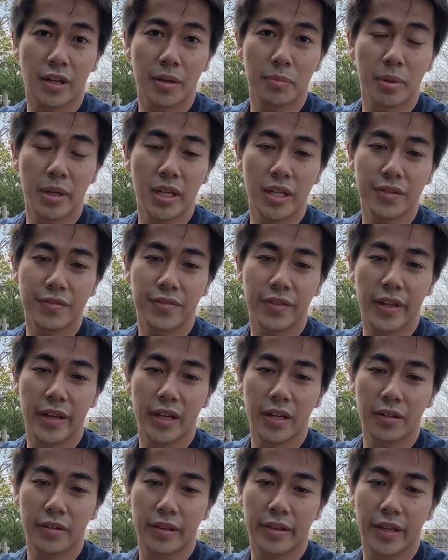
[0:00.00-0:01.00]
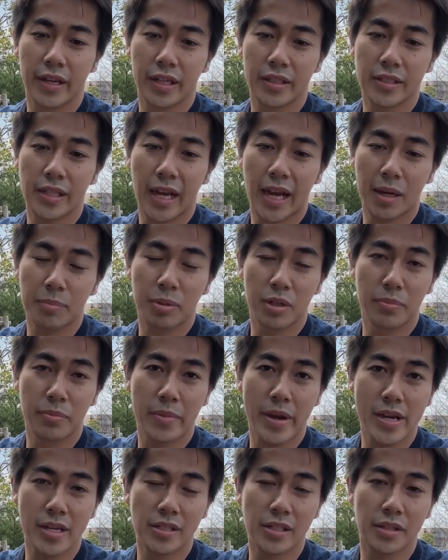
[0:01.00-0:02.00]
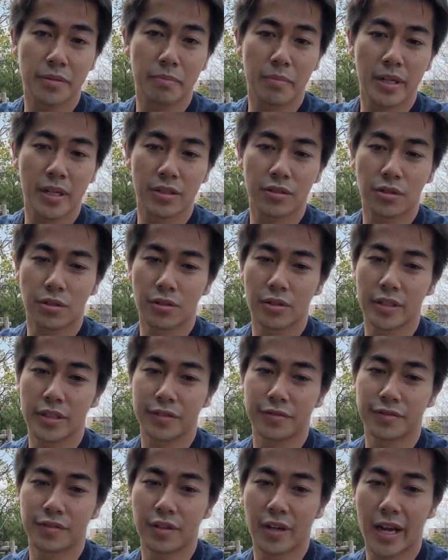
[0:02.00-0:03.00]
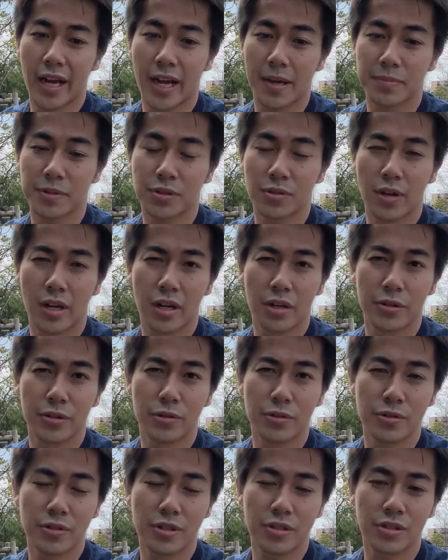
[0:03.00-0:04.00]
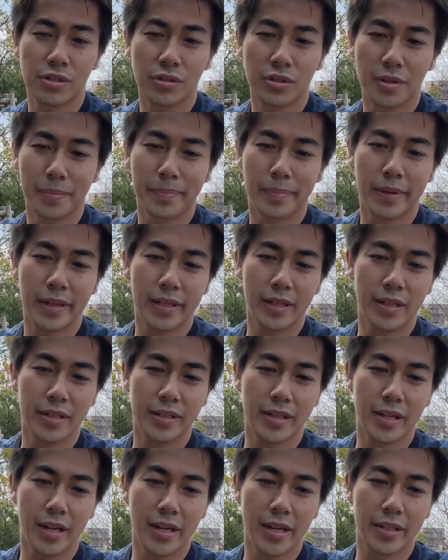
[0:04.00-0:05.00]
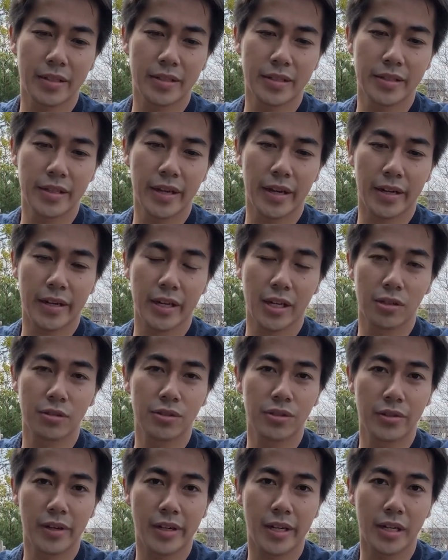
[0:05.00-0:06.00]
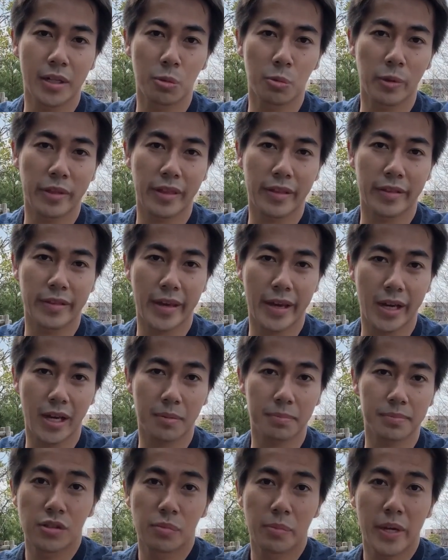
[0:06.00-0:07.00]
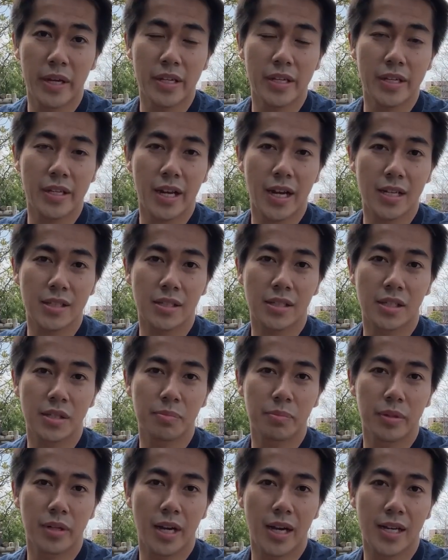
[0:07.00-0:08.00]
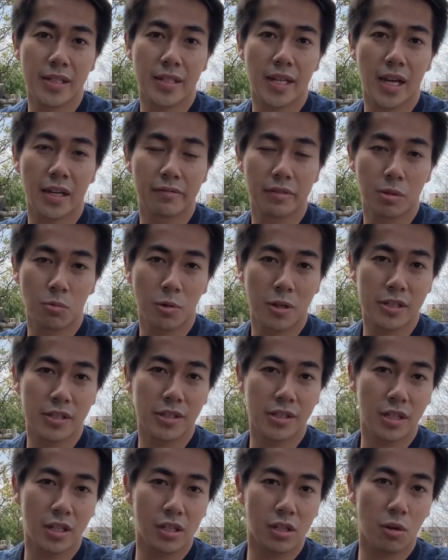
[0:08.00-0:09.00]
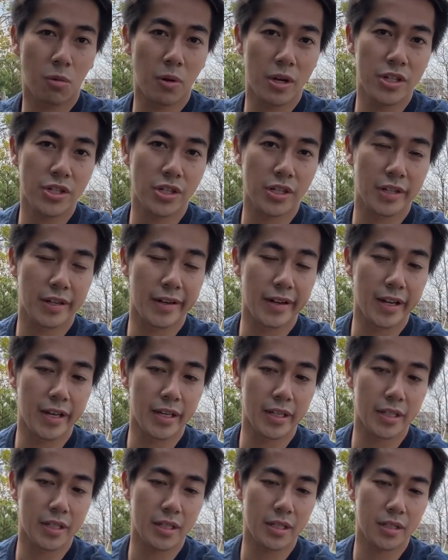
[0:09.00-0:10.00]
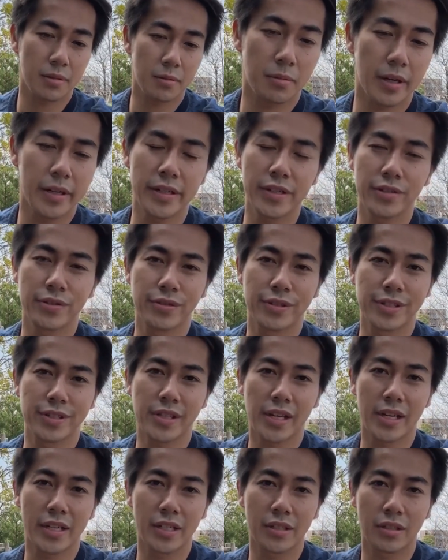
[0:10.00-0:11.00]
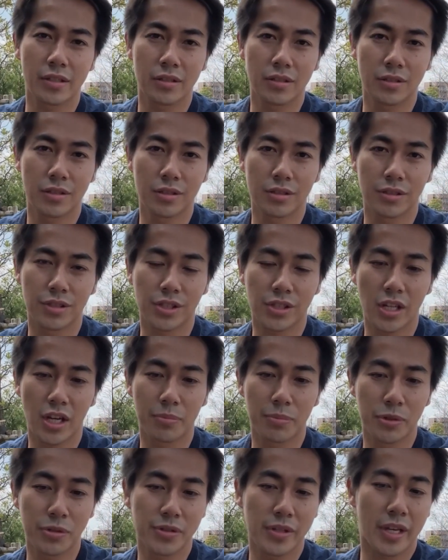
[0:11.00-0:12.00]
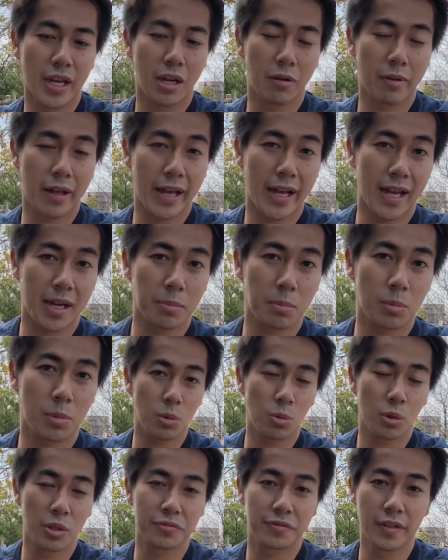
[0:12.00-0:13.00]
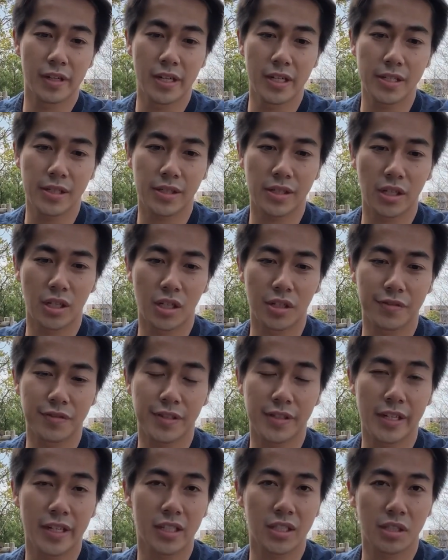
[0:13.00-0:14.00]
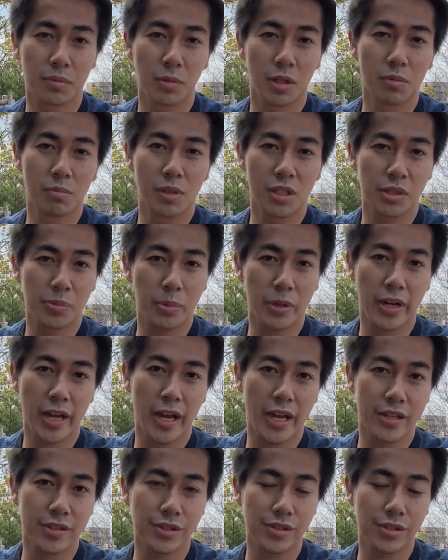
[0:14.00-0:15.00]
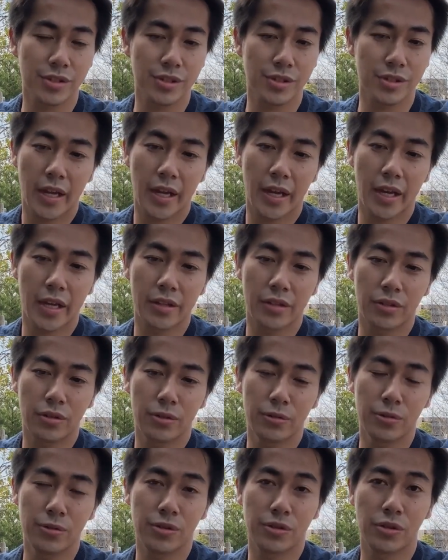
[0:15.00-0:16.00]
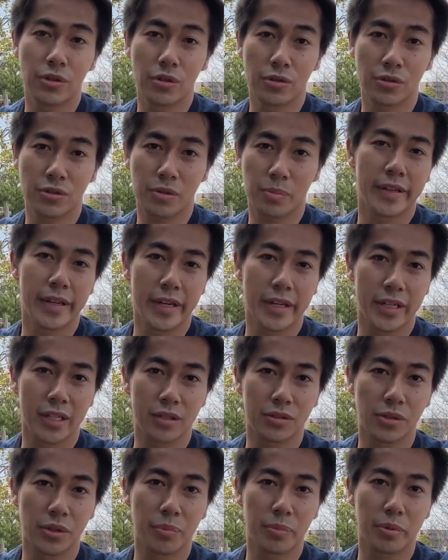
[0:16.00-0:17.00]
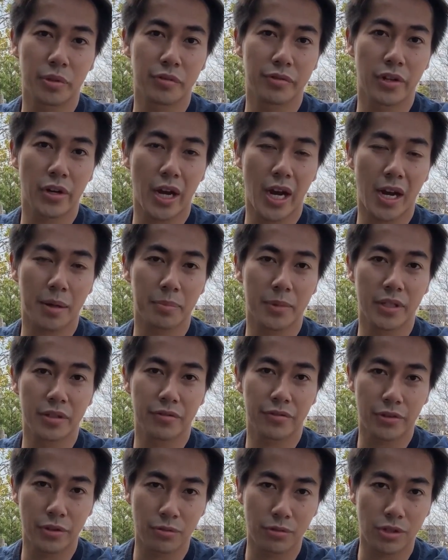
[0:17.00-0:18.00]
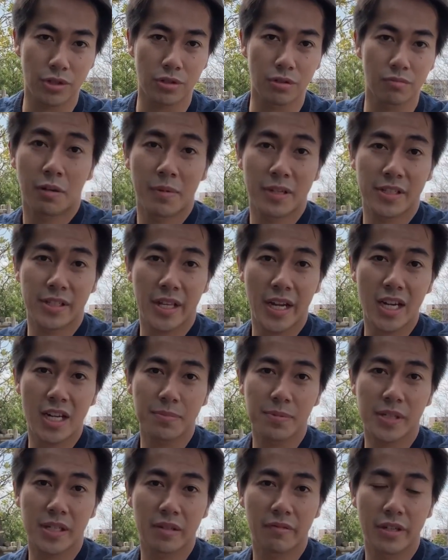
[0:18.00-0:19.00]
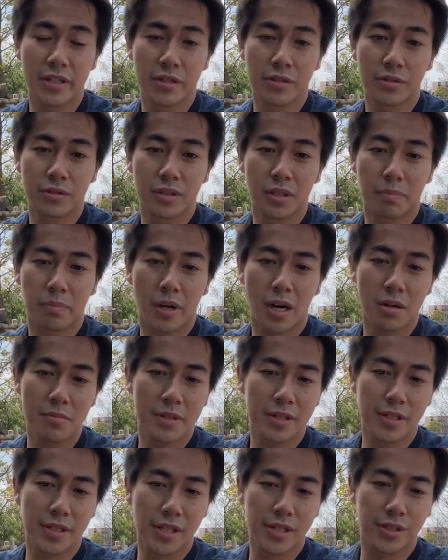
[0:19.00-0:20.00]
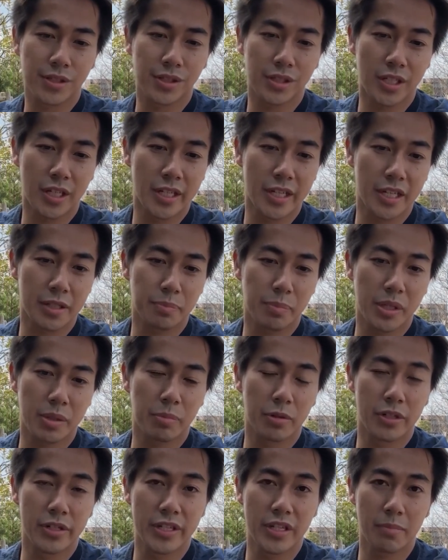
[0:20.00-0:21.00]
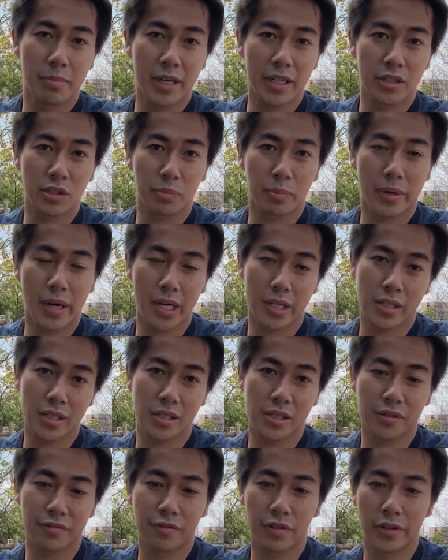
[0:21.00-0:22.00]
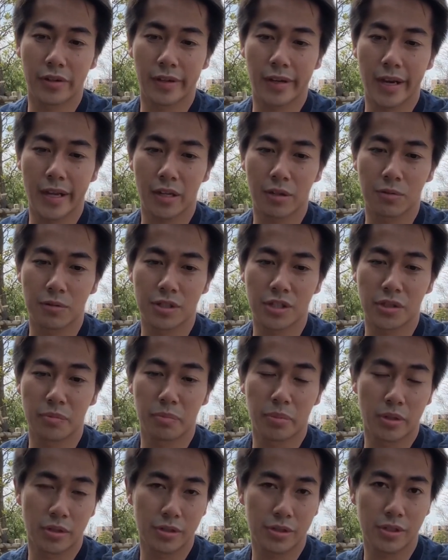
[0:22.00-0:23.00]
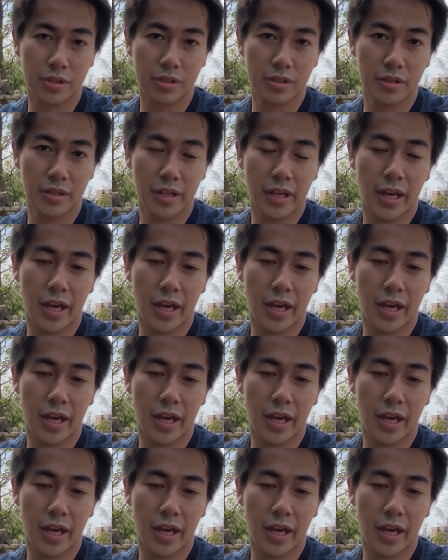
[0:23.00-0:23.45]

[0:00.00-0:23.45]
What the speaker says: I believe now that Apple makes it mandatory for apps to allow users to completely delete their account directly within the app. So make it as simple as having one single question like, why did you decide to stop using our app, with a list of selectable multiple answers, and use those data to improve your app in the future. For my startup SewaYou, the promise is to connect people nearby to practice a foreign language in person.